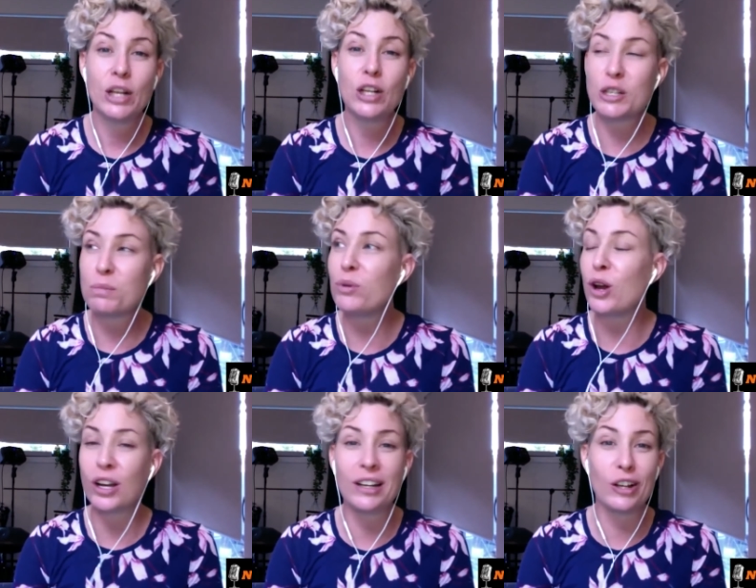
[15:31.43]
lots of
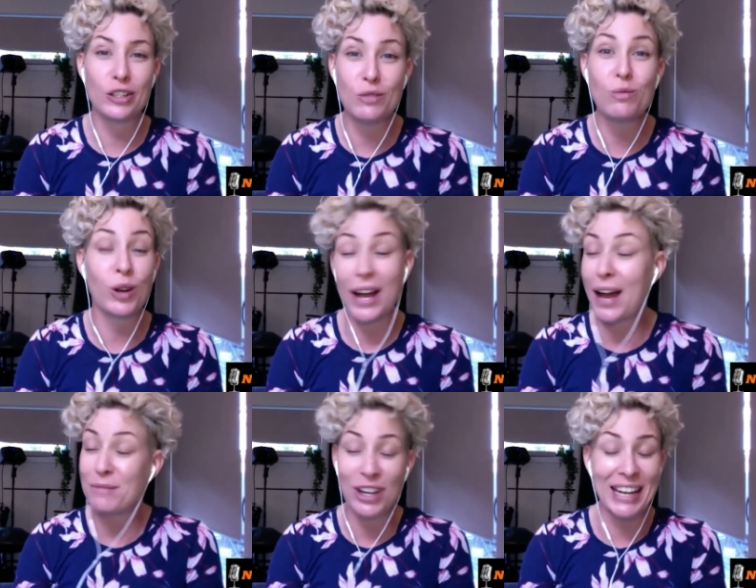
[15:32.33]
barocca, lots of.
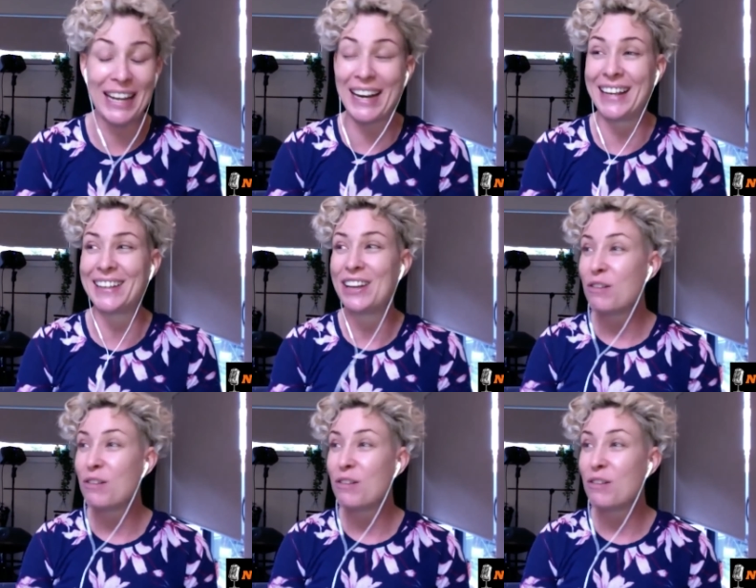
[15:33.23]
I'm not kidding.